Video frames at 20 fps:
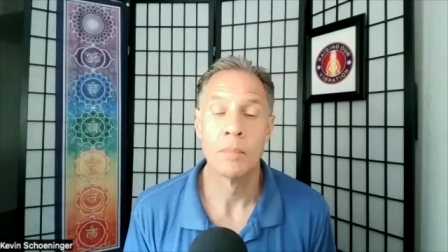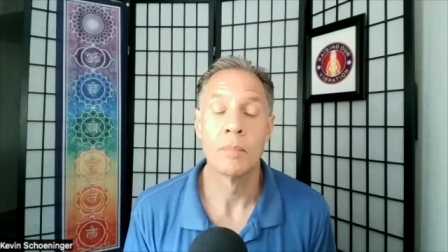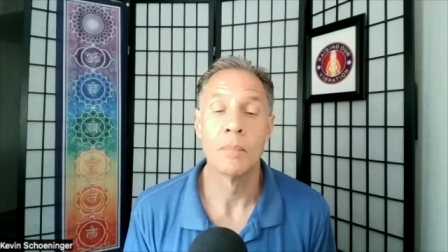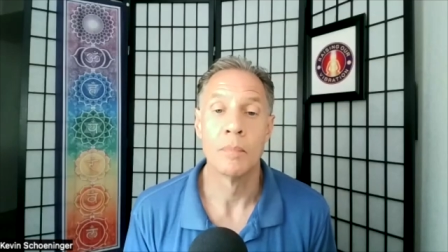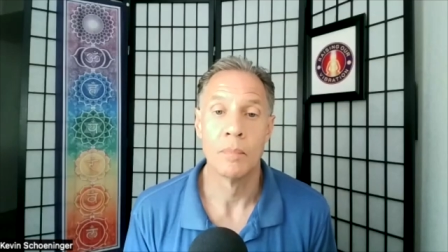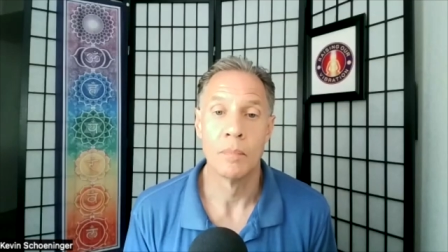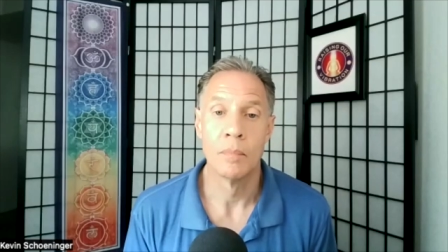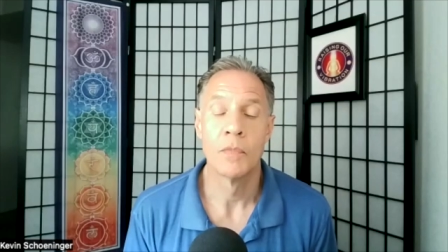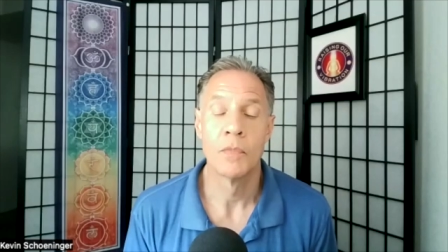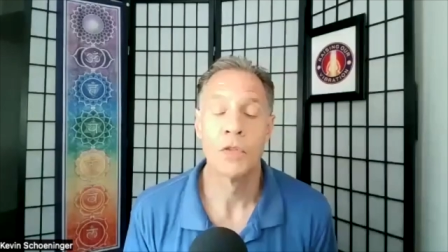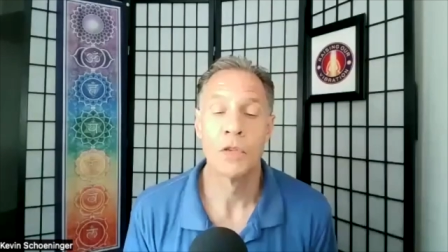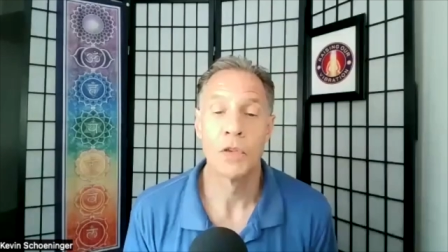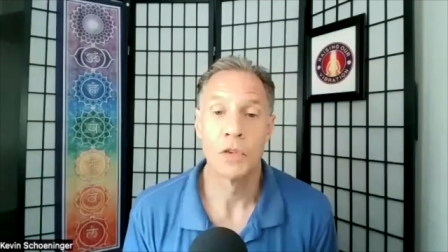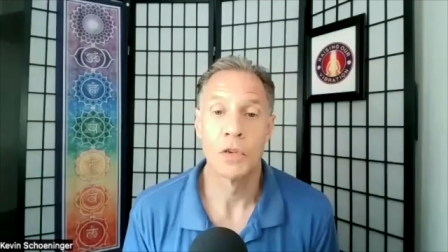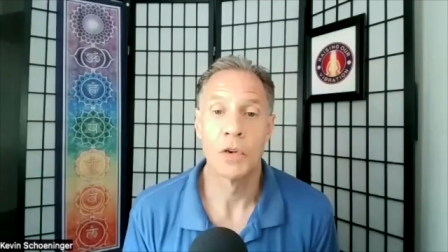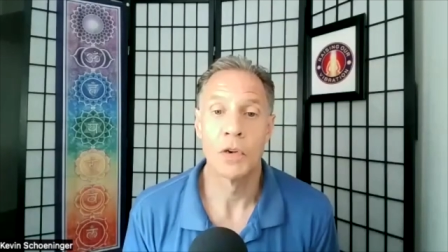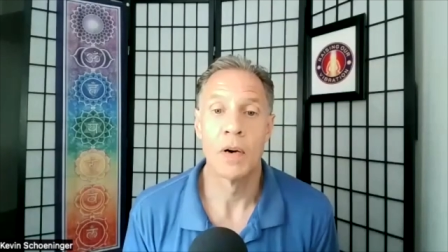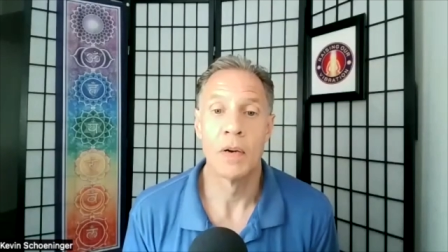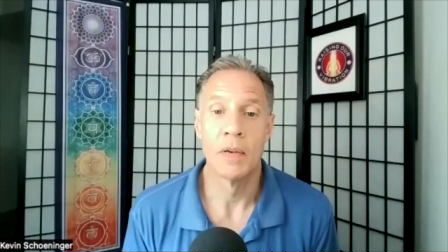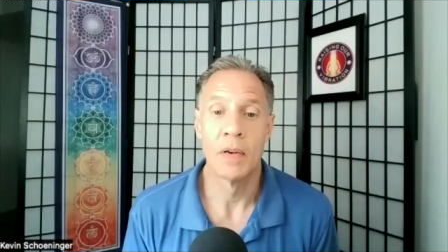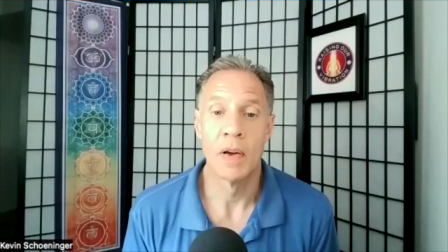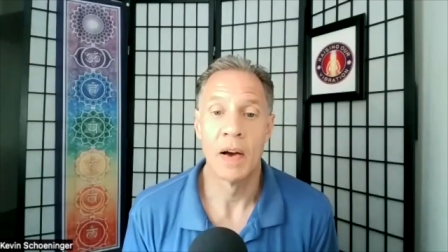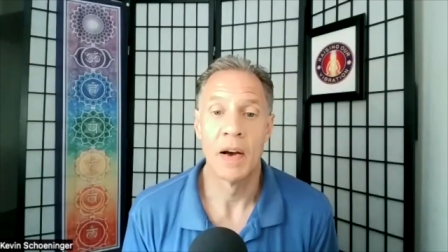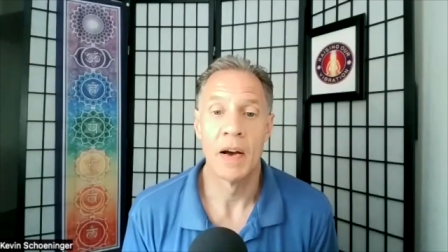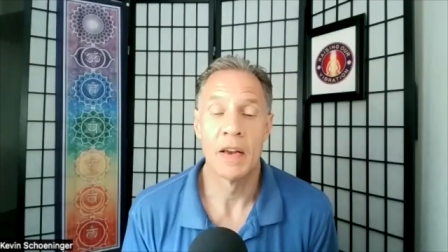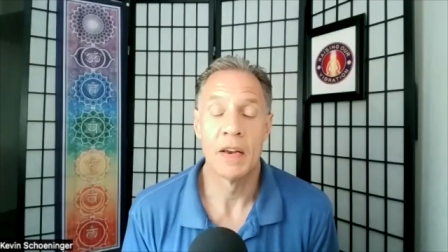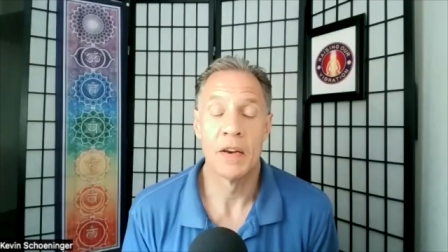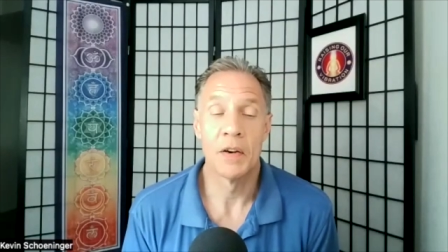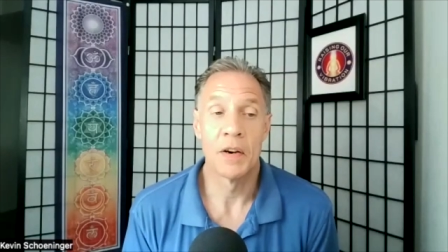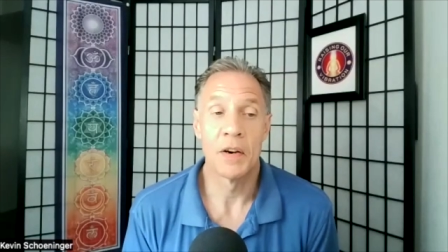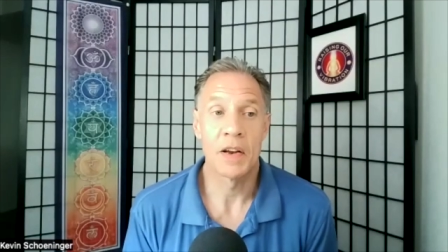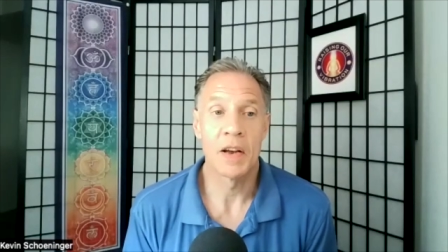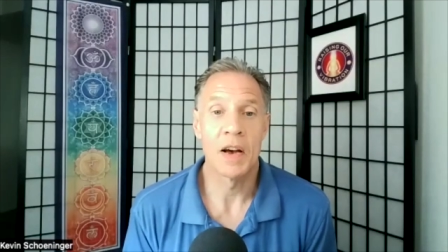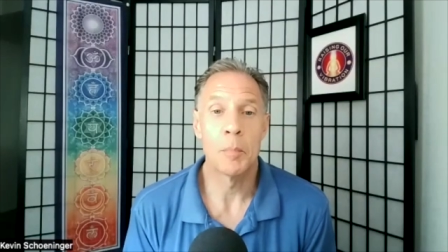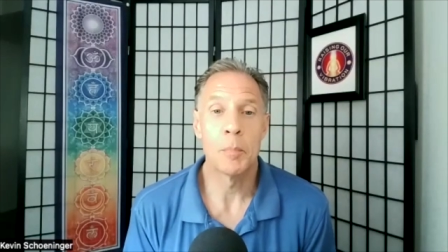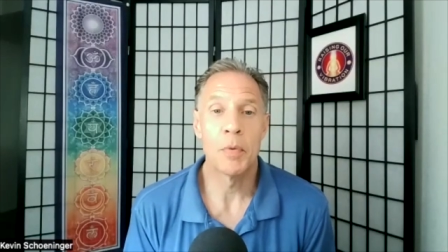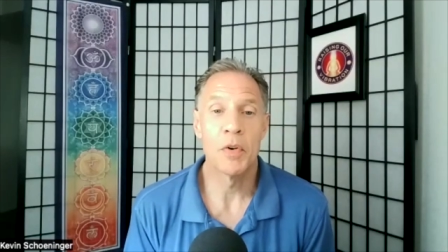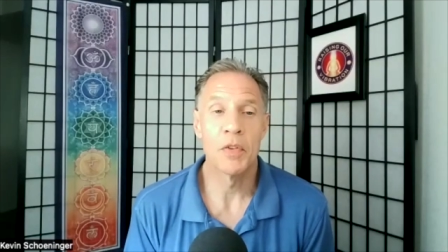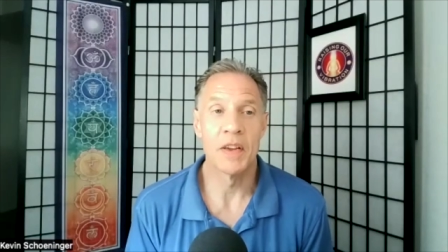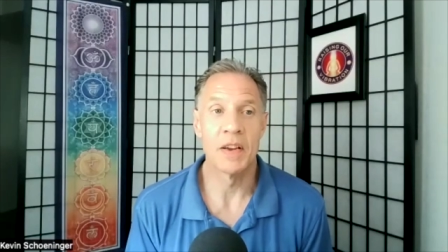Yeah. So I hear a
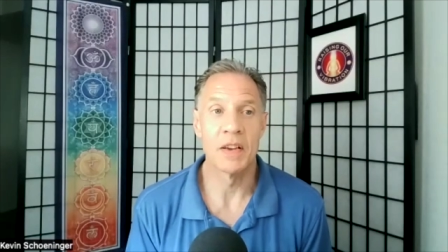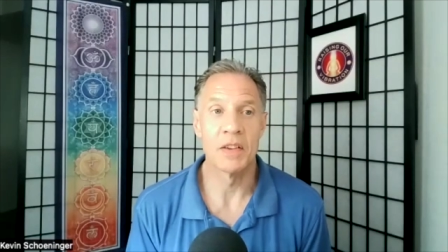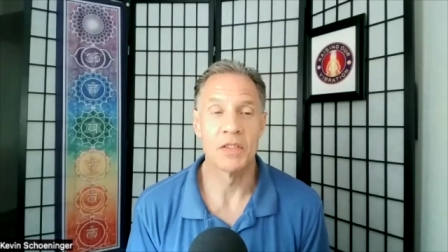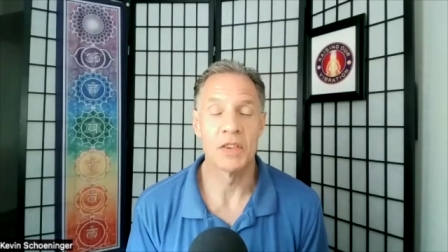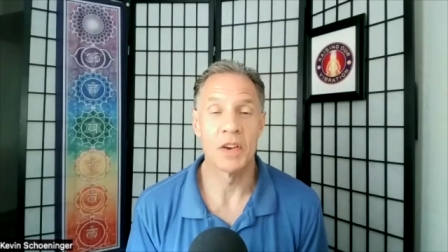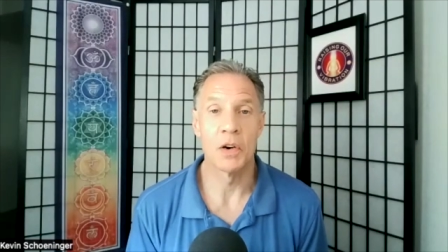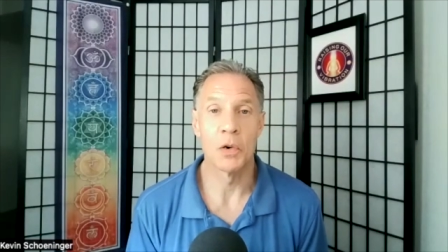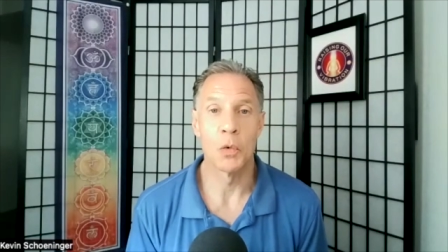couple things there.